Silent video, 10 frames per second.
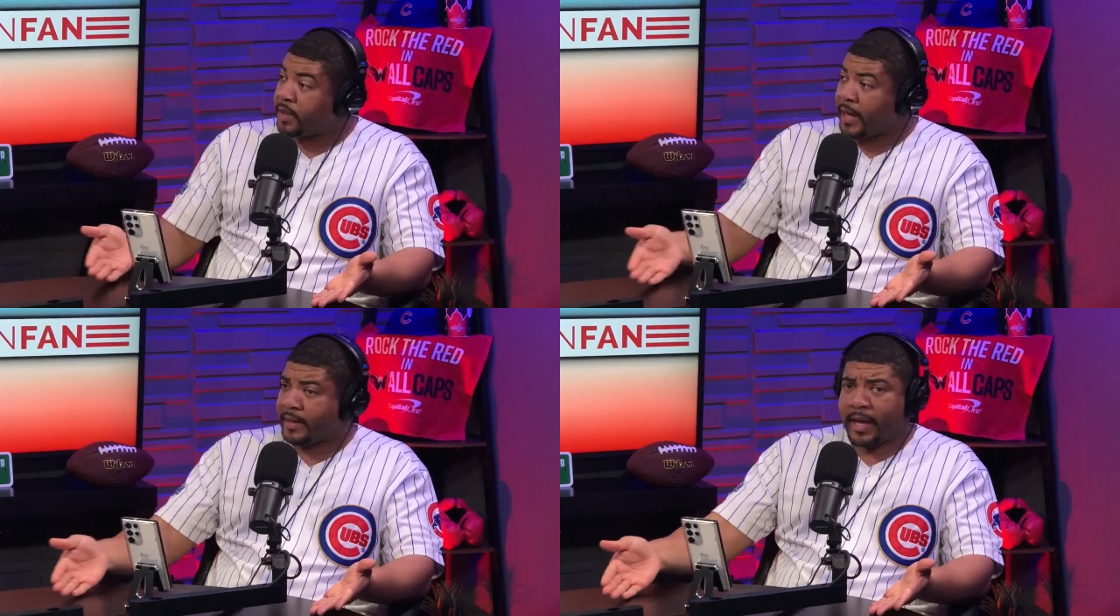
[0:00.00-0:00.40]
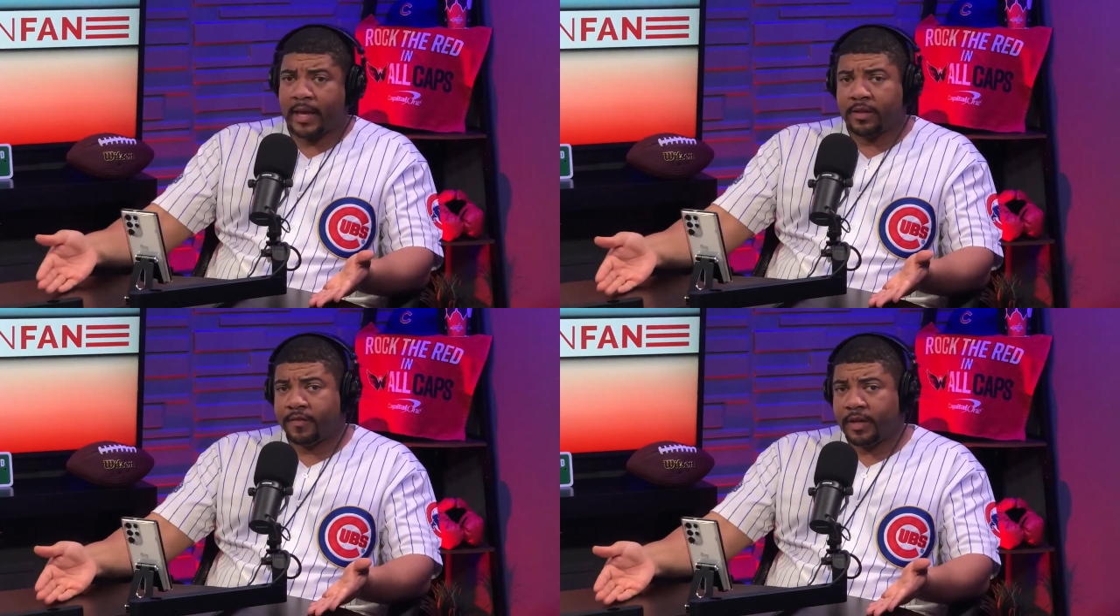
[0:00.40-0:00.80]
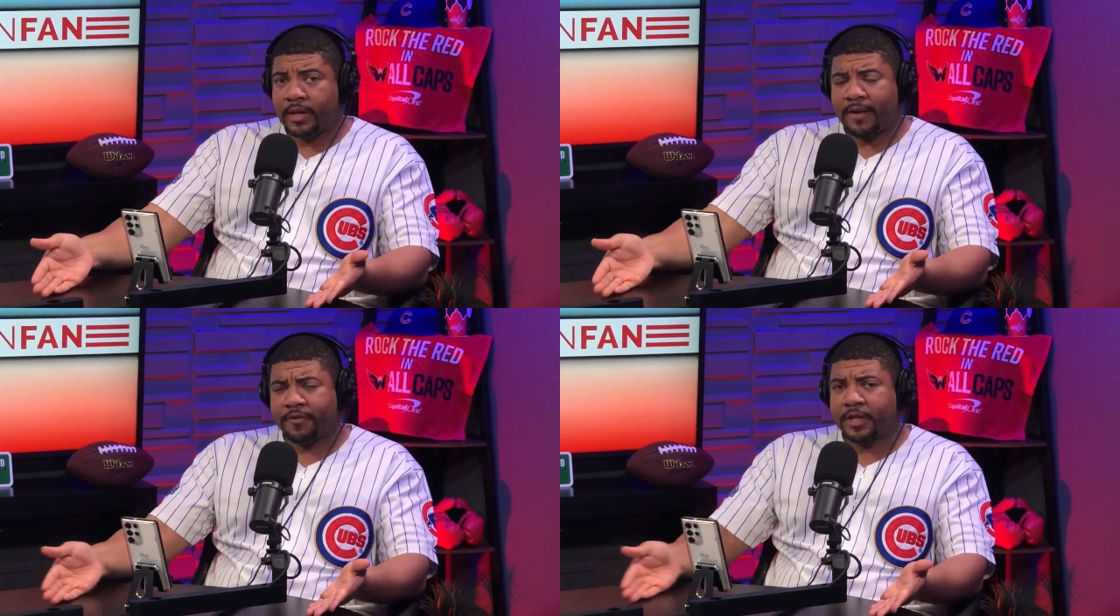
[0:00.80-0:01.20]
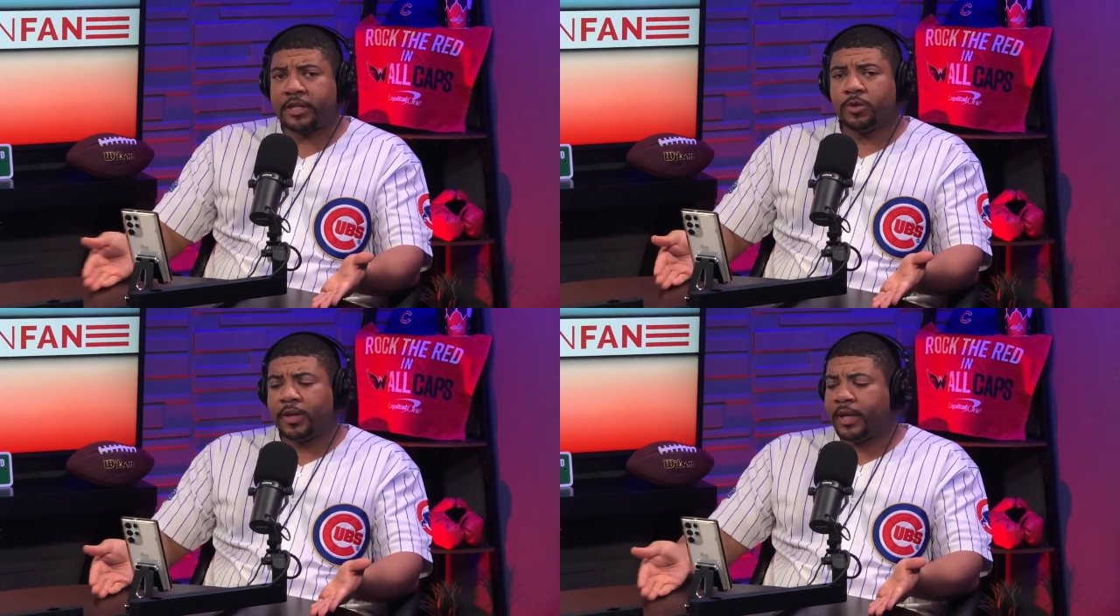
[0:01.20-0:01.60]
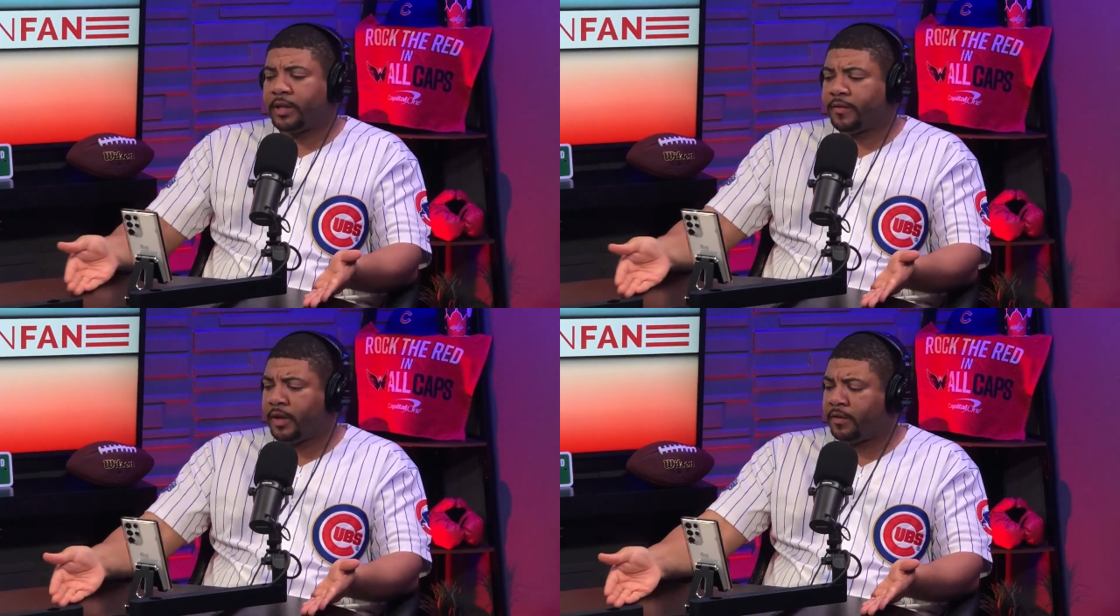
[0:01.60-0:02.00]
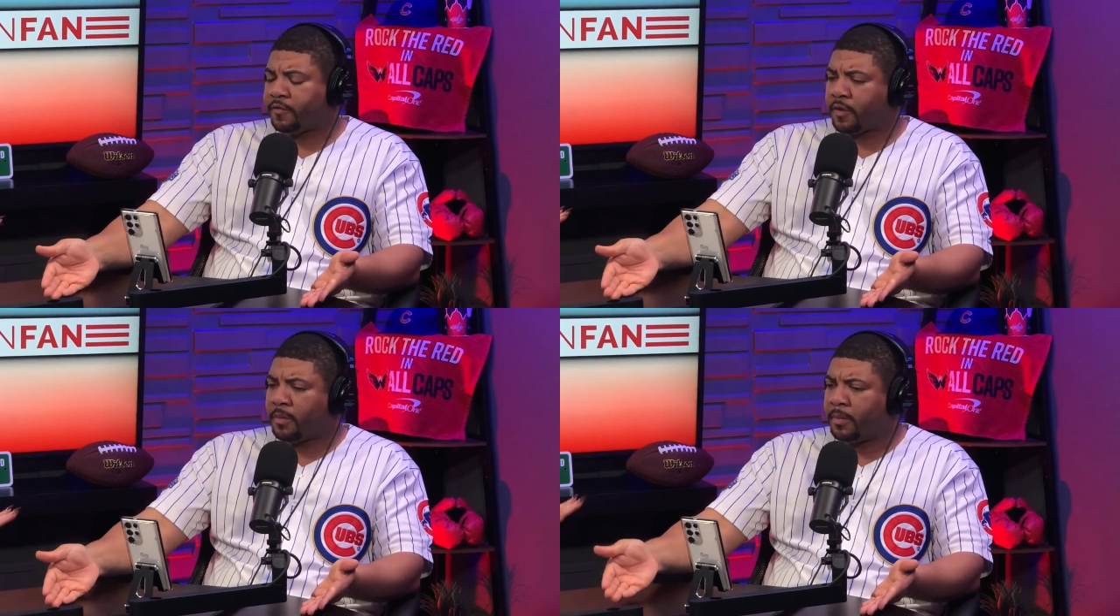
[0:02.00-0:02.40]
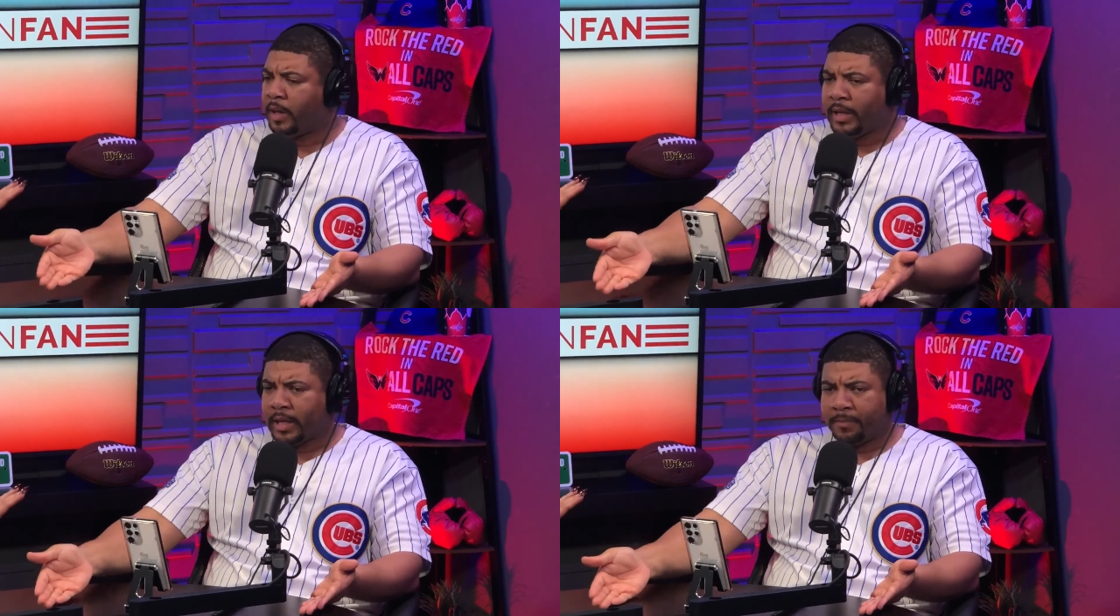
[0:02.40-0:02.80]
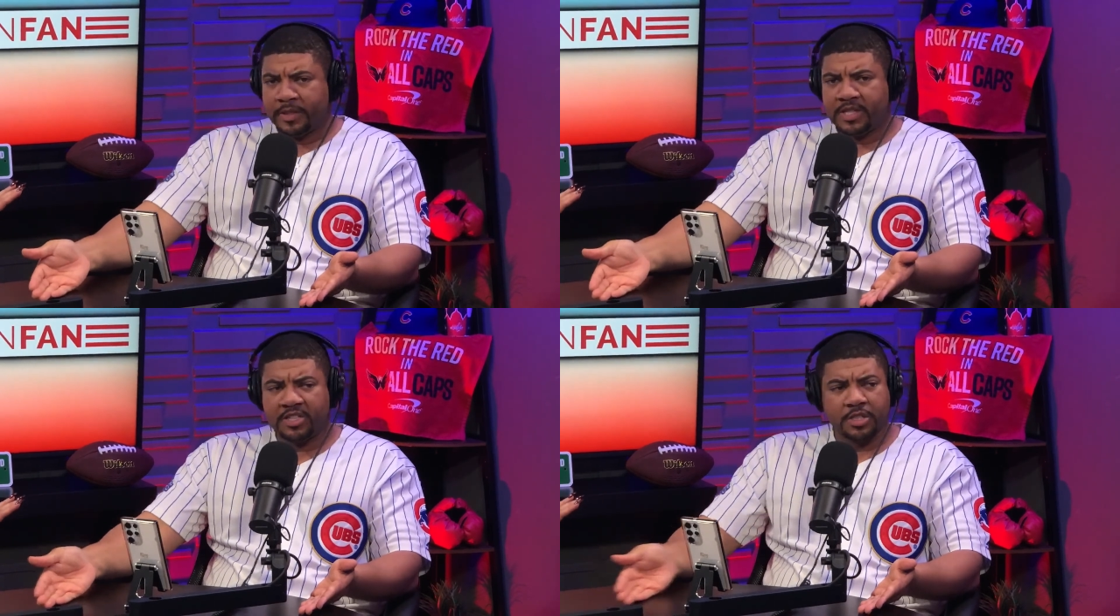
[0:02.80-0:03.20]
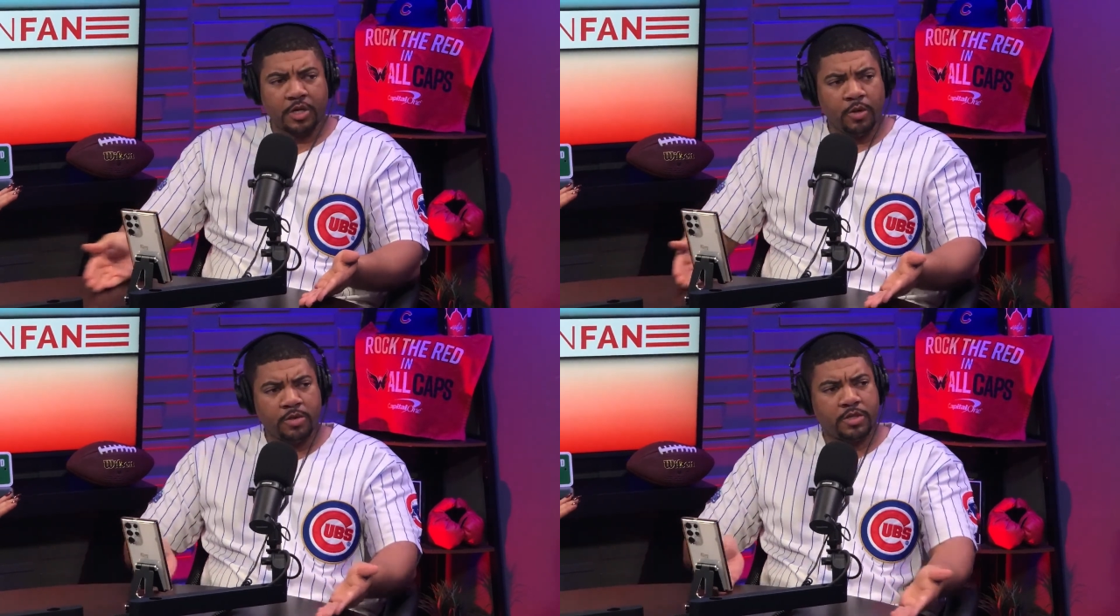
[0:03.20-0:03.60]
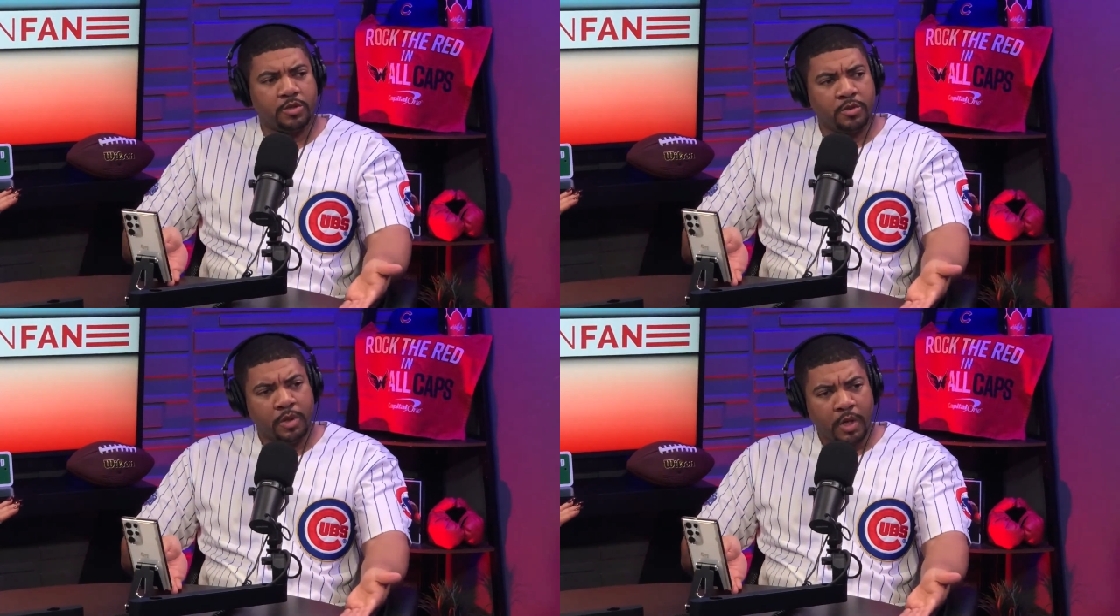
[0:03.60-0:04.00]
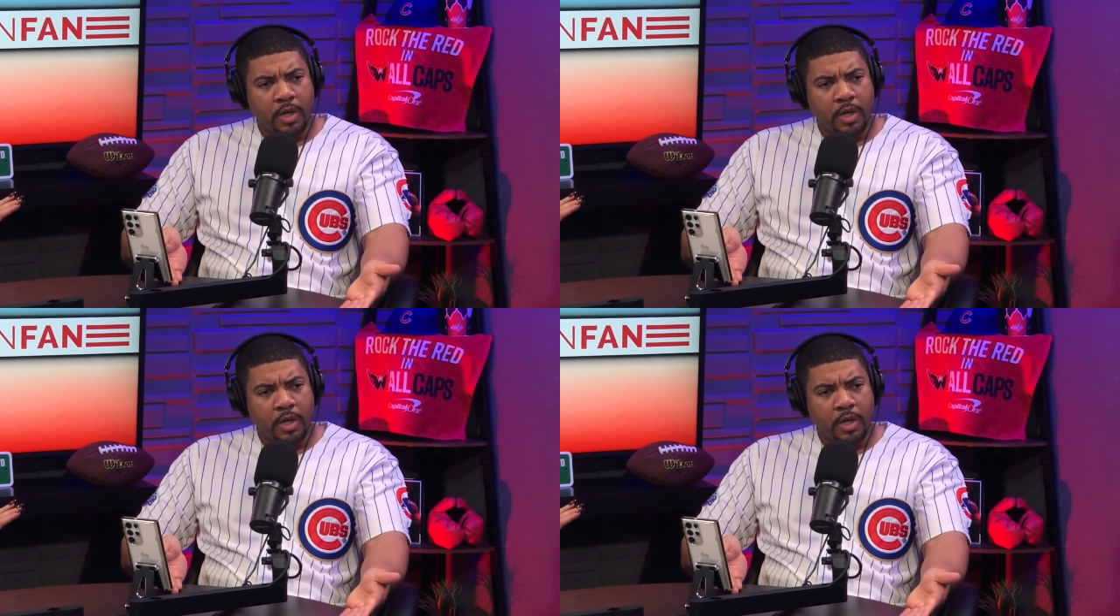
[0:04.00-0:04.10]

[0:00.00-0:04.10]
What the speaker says: Like they elevated, I forget who they elevated from position coach to